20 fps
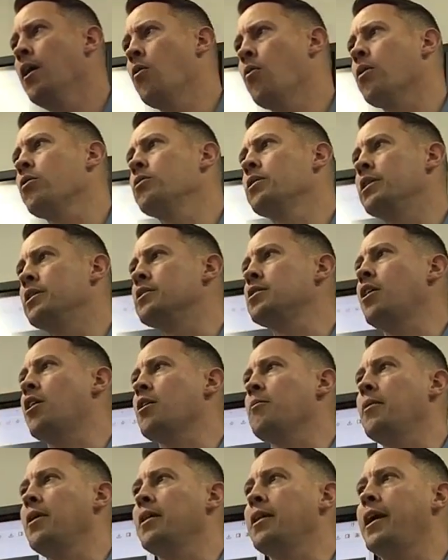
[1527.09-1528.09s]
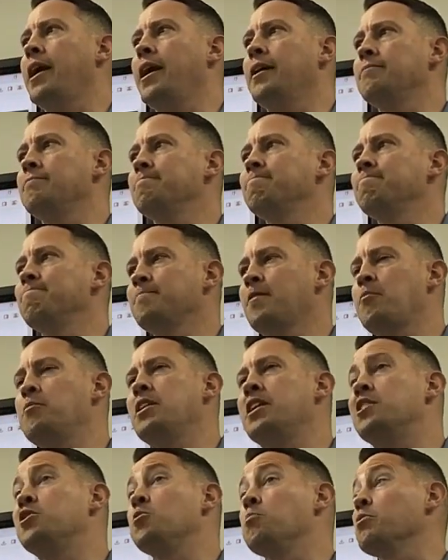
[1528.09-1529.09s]
We don't even talk about that. I
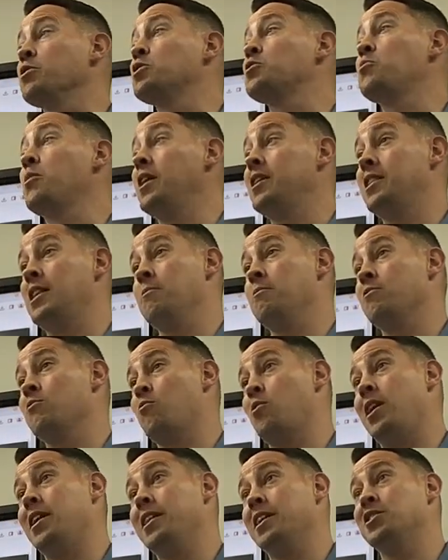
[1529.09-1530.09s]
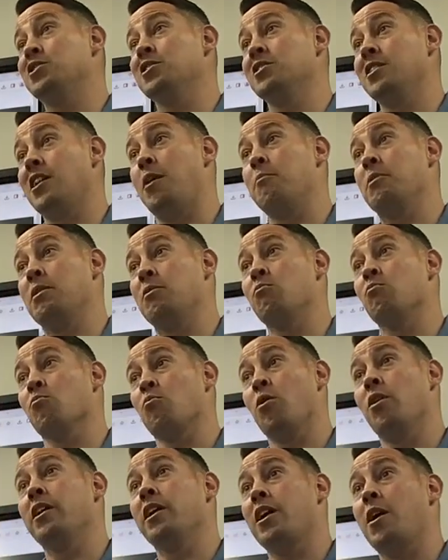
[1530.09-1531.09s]
need to persuade them of why they should not be
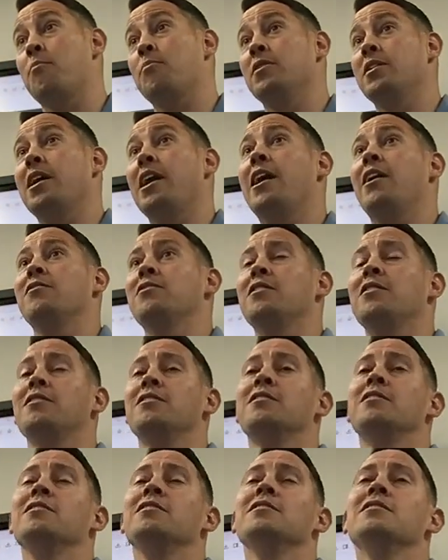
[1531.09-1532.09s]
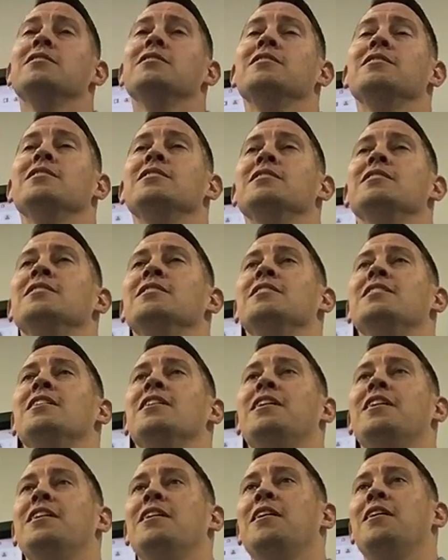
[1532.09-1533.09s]
running up and down
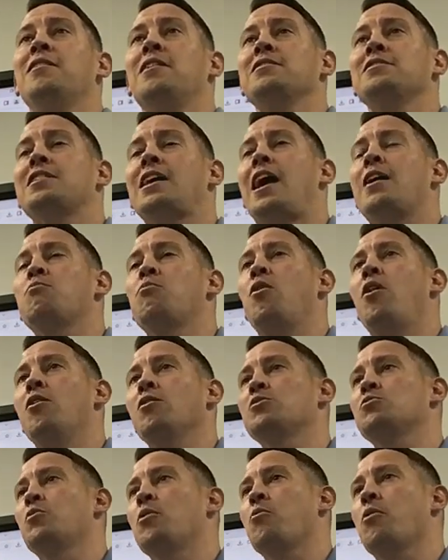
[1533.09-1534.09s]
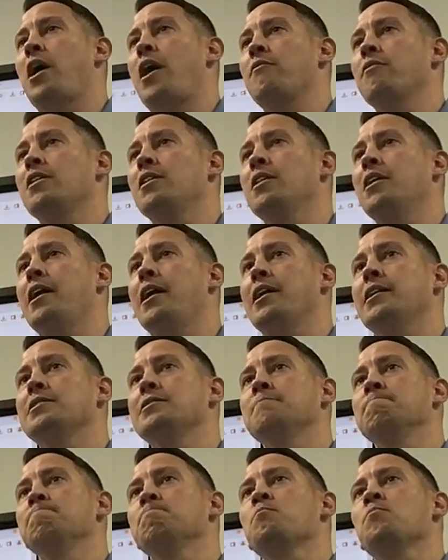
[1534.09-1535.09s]
the sidewalks while we're having
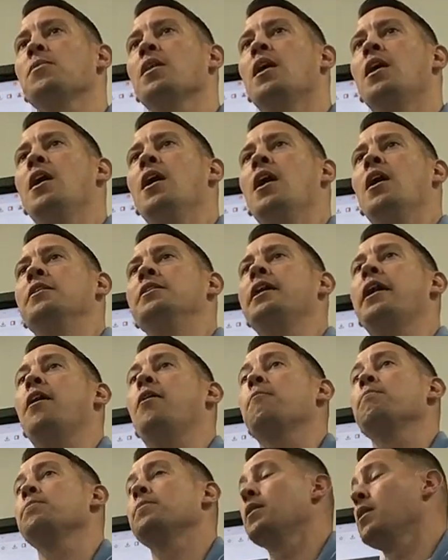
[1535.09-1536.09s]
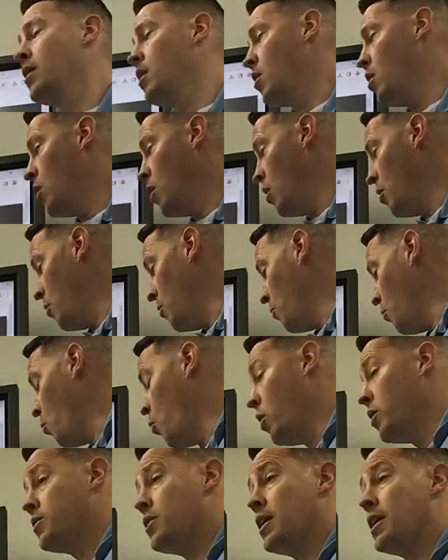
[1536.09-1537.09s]
class. Now,
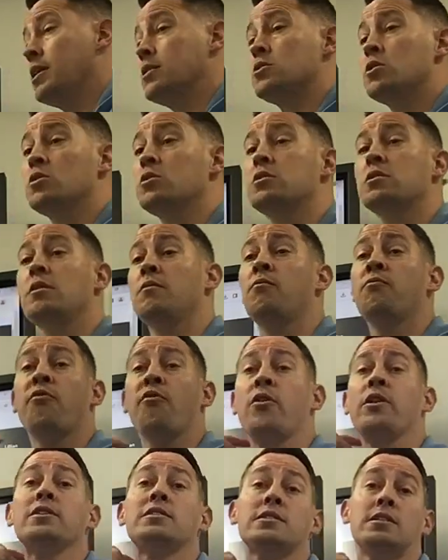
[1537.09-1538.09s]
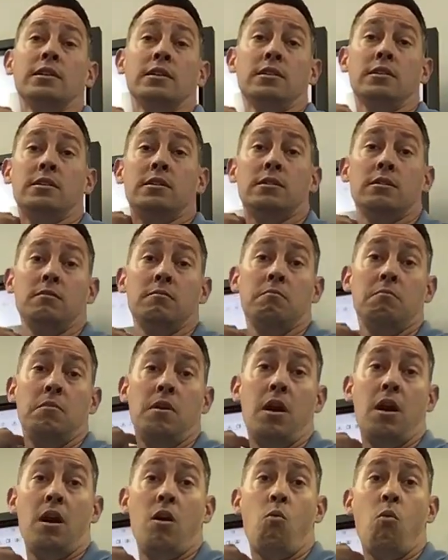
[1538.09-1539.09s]
one thing is just, for instance,
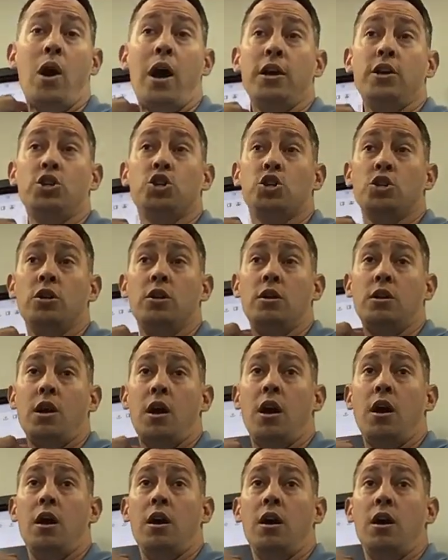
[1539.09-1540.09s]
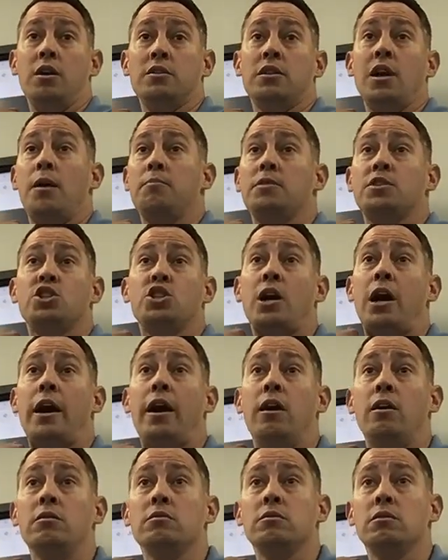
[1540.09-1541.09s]
why you should adopt a
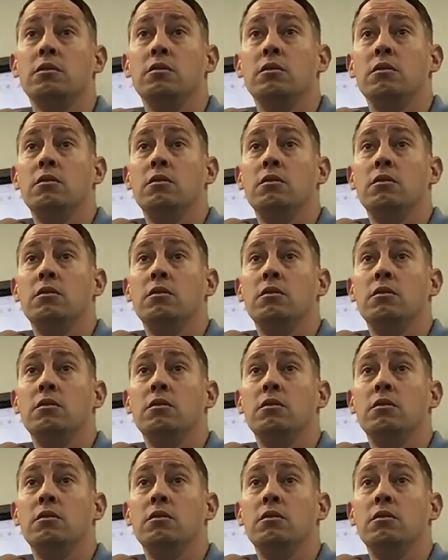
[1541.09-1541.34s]
child.